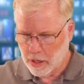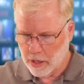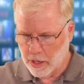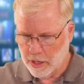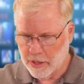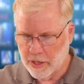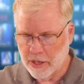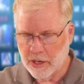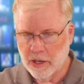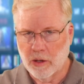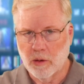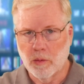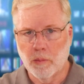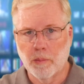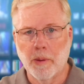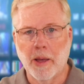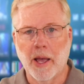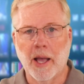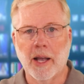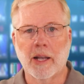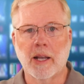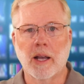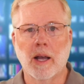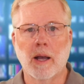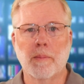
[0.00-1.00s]
And then it'll
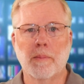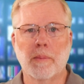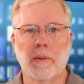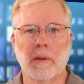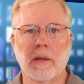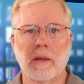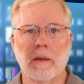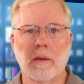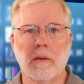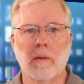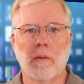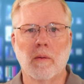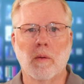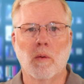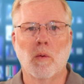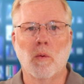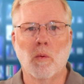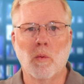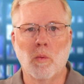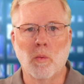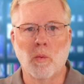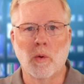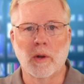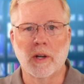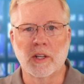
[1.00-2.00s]
back up
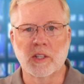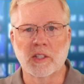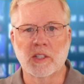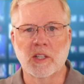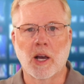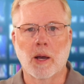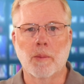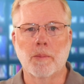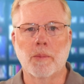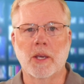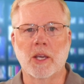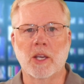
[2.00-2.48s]
when it's not